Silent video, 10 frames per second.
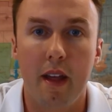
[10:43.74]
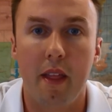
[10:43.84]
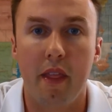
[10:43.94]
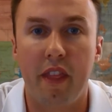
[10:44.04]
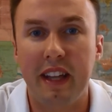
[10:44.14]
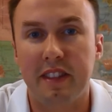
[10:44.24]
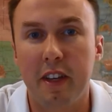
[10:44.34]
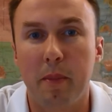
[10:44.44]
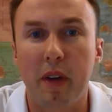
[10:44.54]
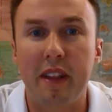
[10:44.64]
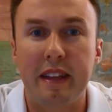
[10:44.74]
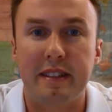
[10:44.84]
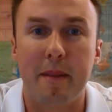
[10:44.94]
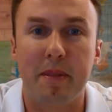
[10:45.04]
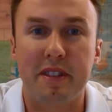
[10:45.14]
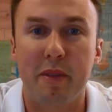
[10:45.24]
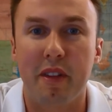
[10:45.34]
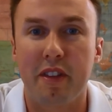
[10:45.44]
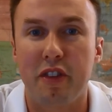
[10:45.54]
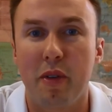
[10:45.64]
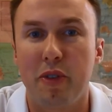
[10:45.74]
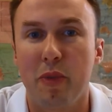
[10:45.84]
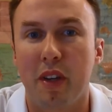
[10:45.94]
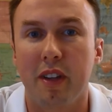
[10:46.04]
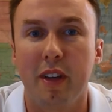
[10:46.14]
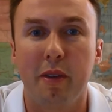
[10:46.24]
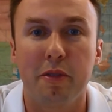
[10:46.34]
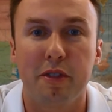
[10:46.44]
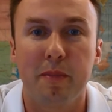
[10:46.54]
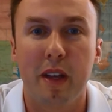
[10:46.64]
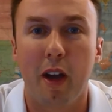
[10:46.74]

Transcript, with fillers: That's going to bring this episode of the show to a close.